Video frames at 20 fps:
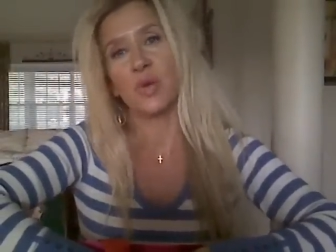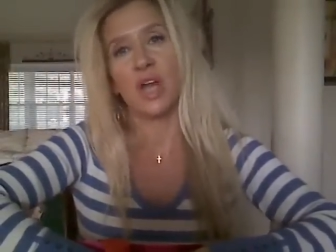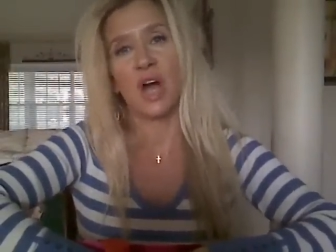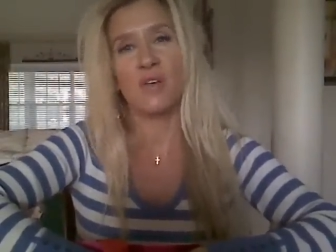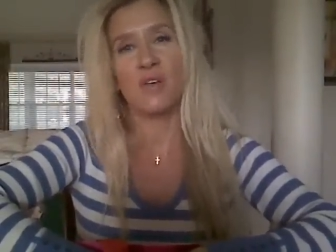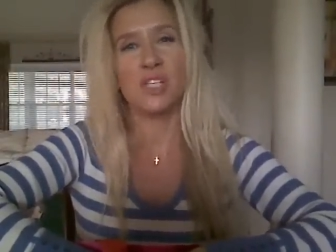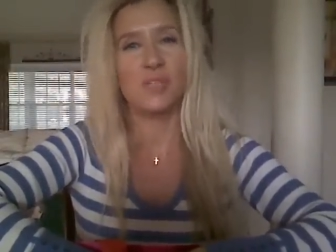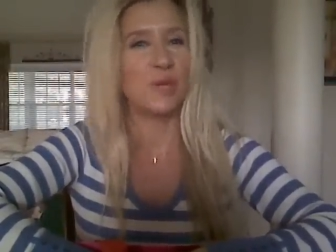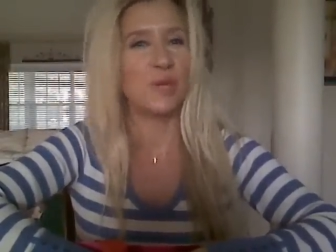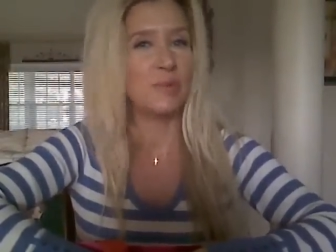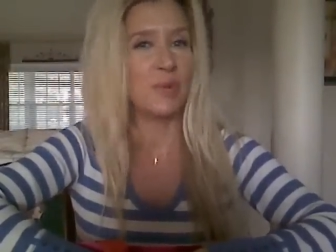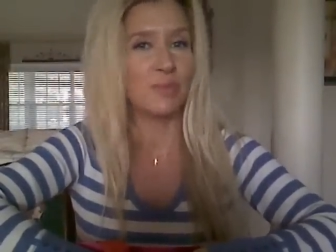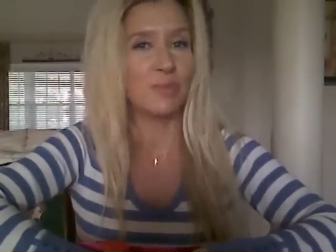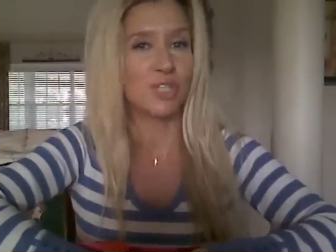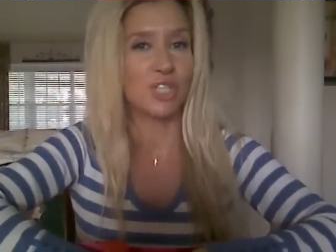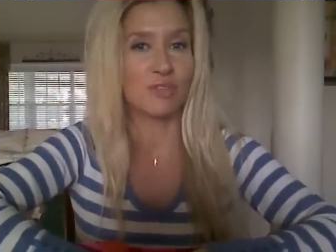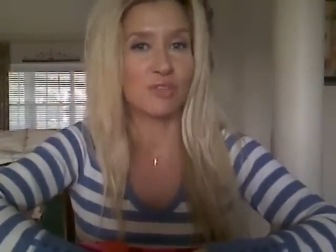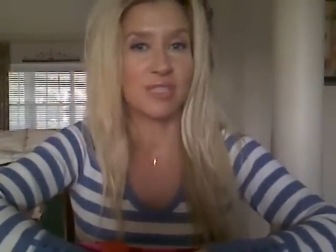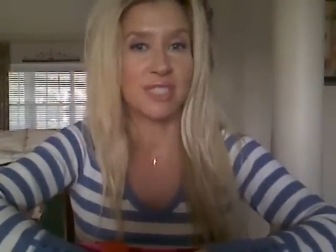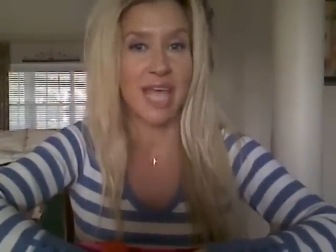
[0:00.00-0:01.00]
We'd always been
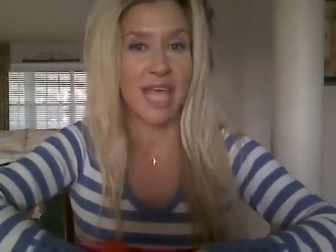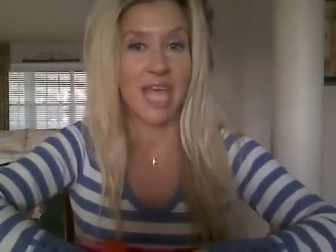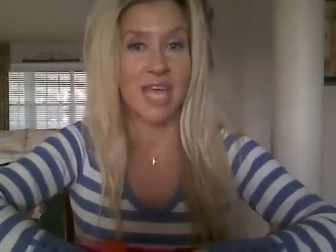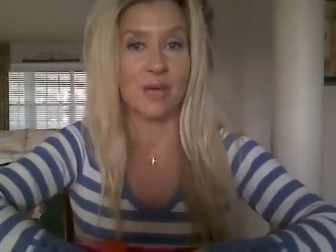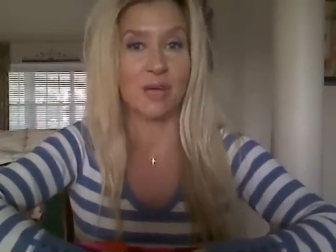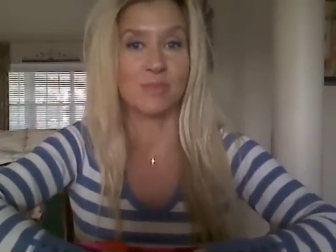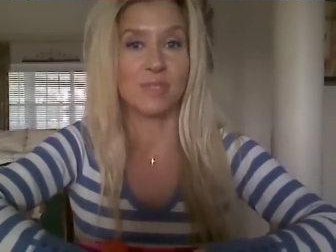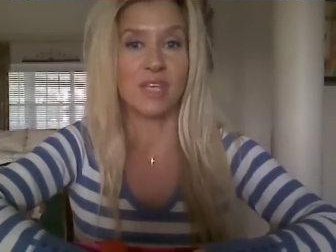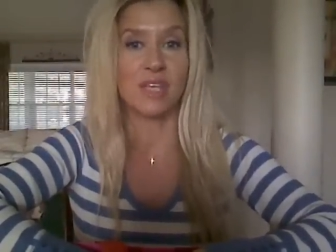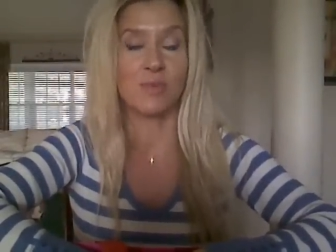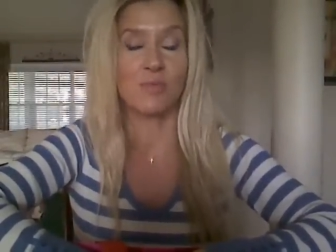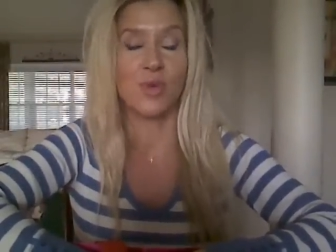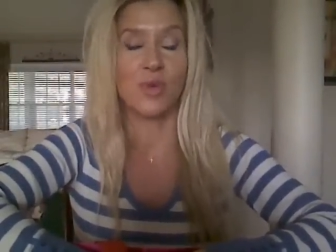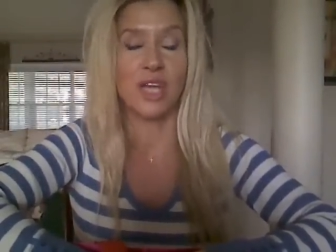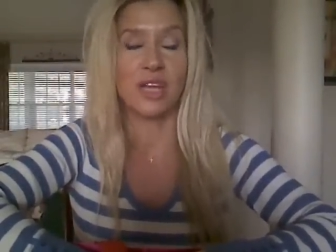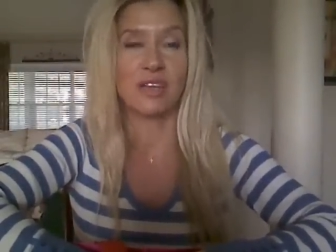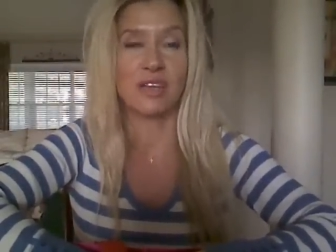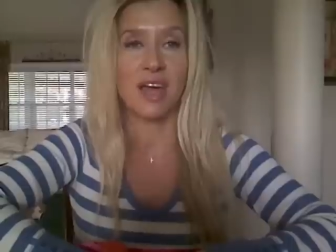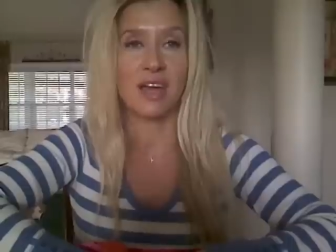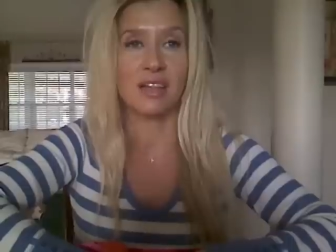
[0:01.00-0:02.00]
members of Sam's, and
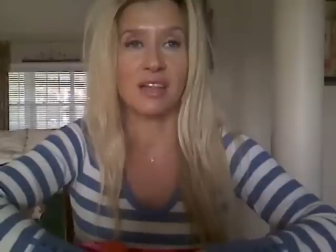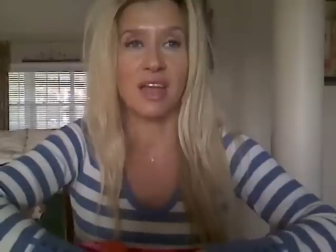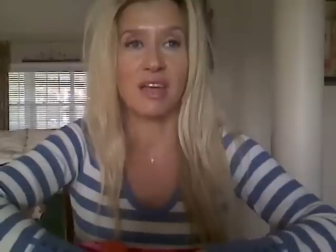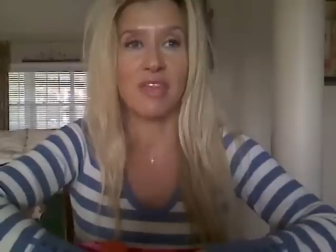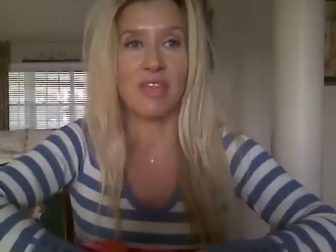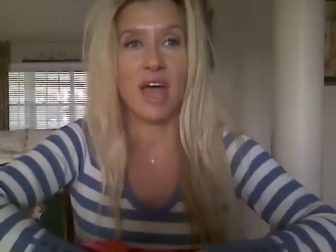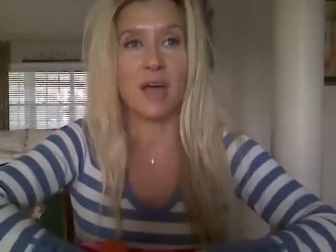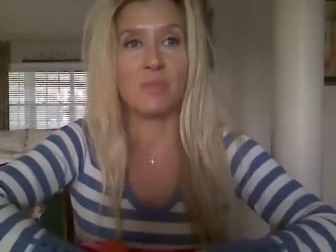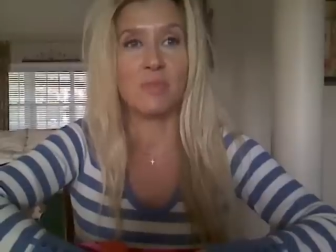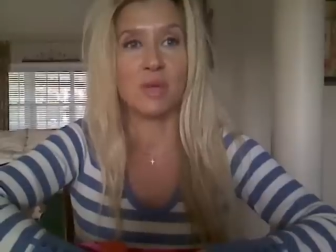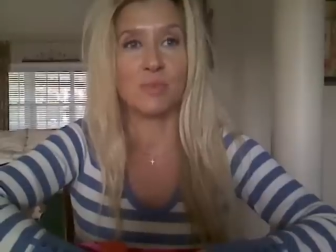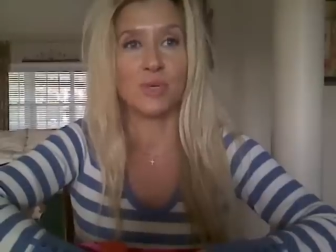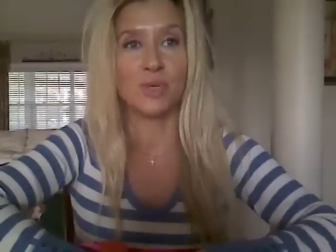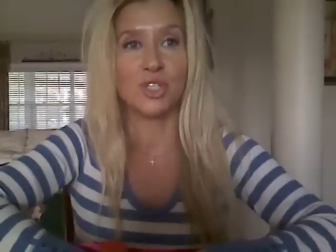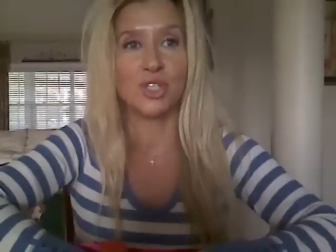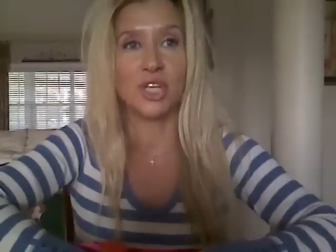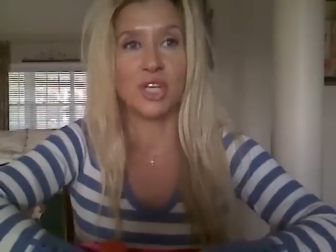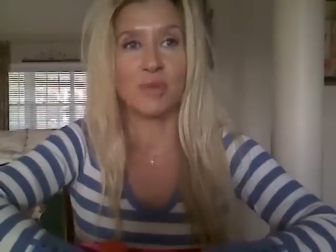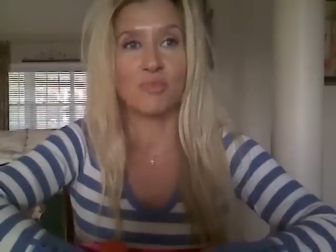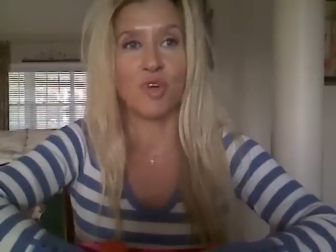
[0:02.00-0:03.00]
we had kind of let that
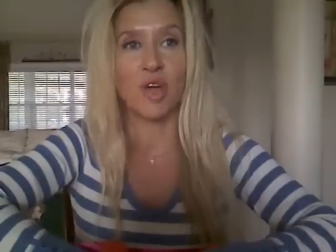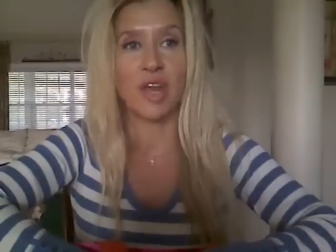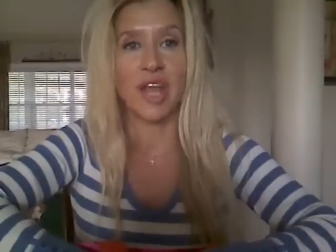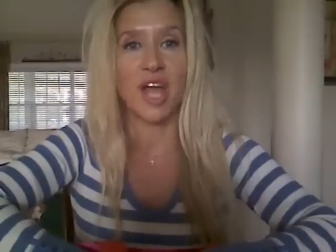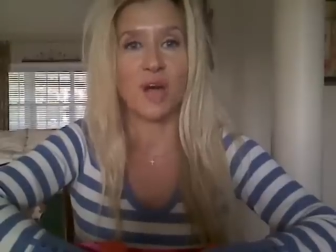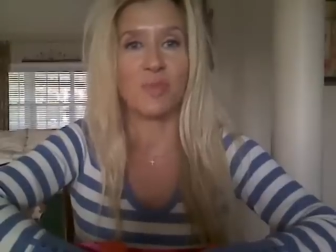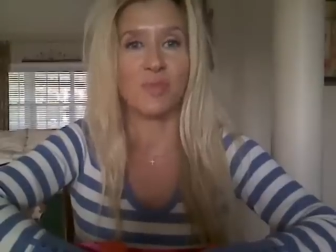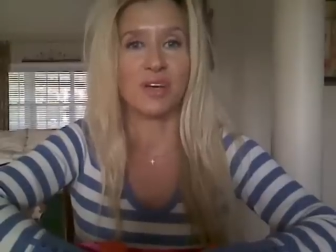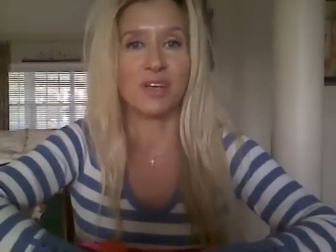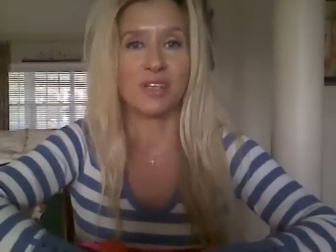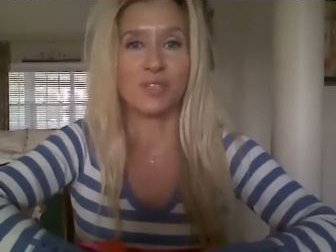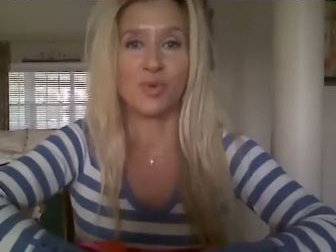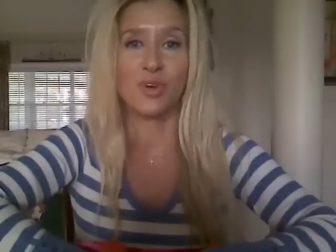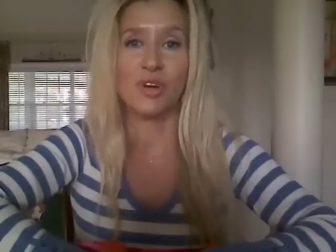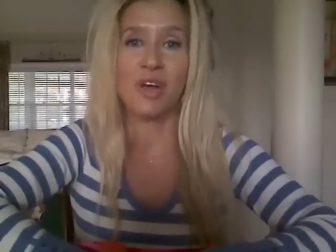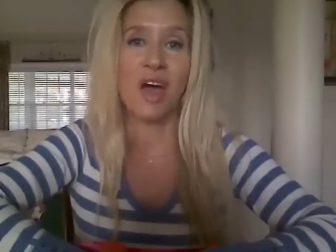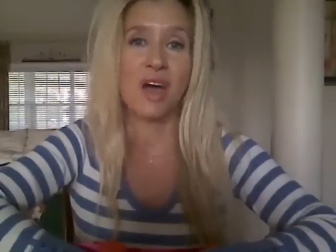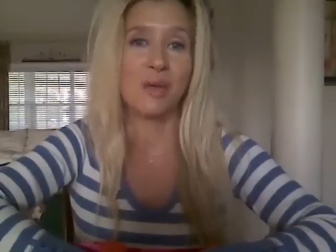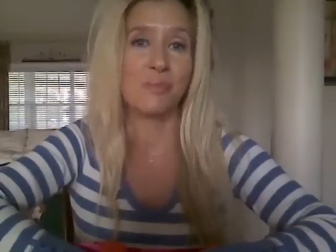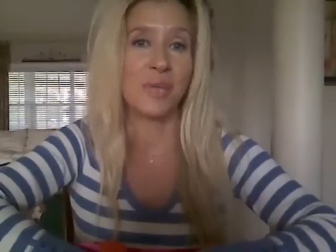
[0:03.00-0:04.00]
membership run out because
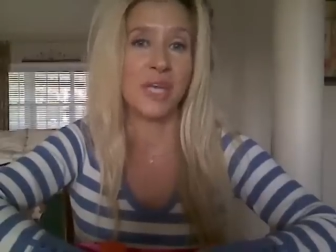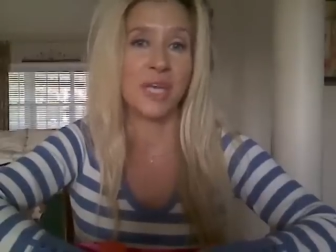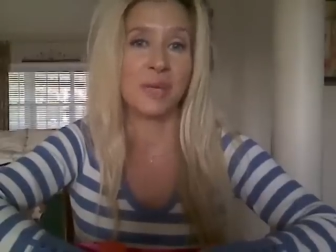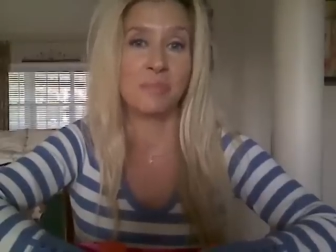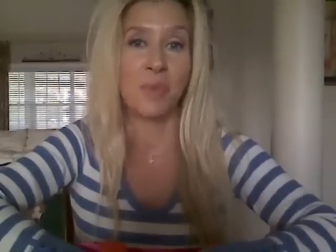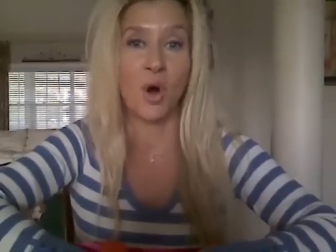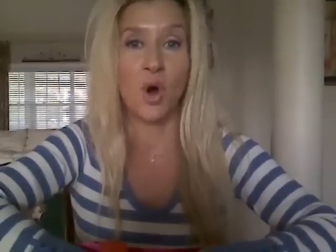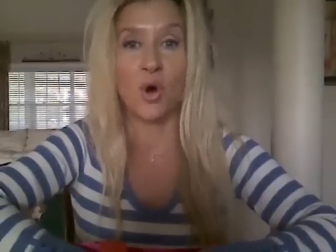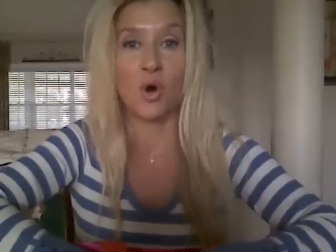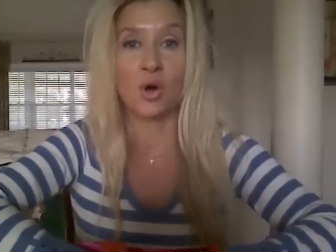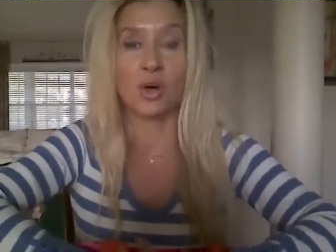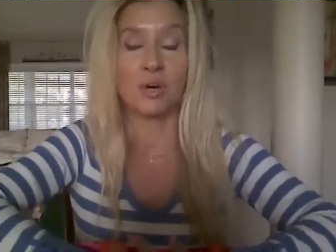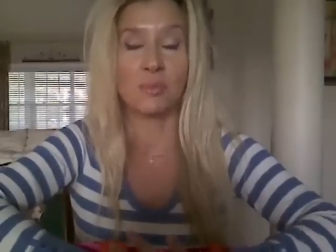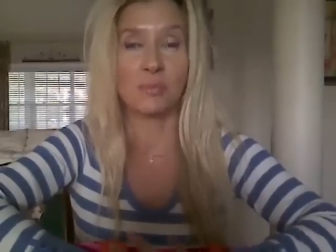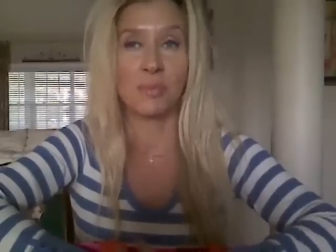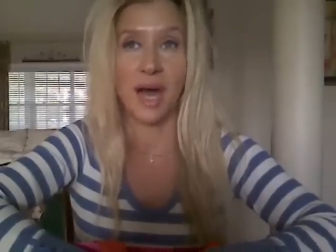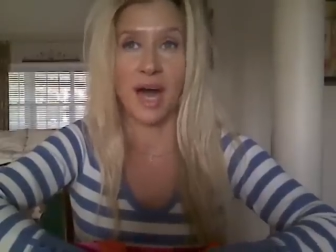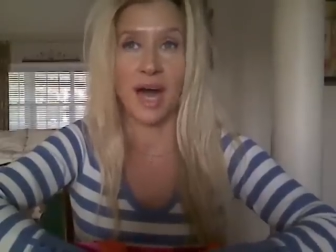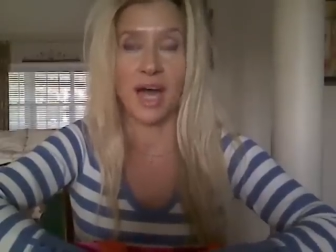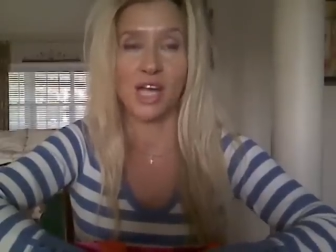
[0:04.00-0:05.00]
we're not big bulk
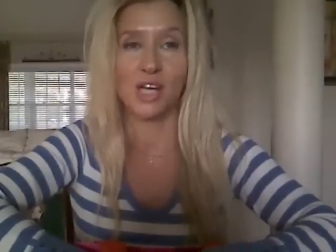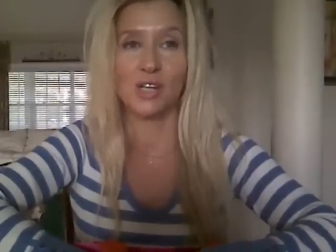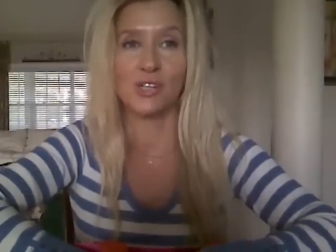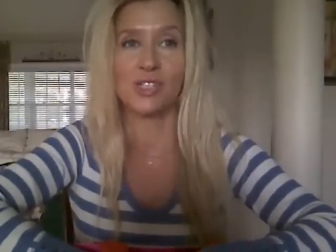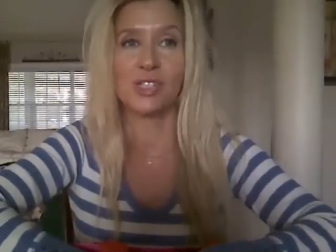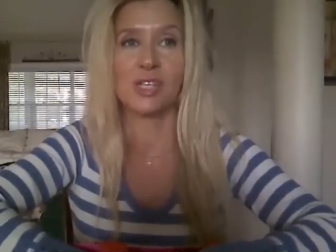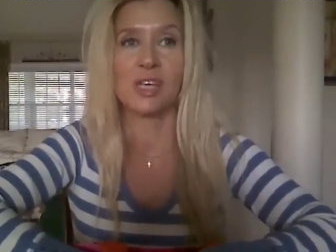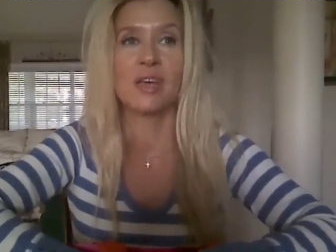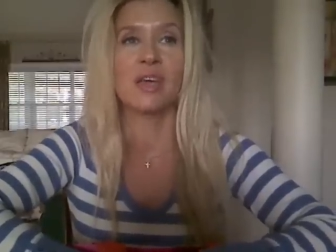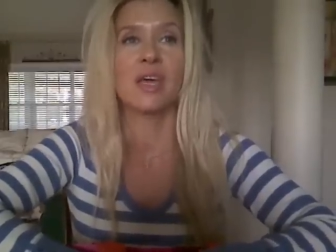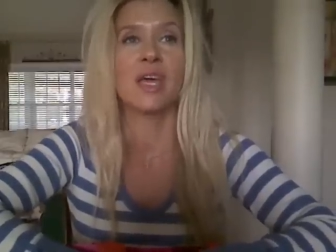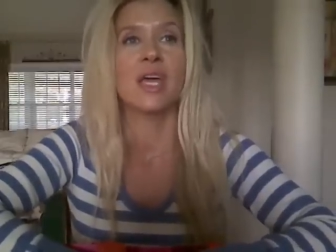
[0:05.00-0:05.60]
buyers.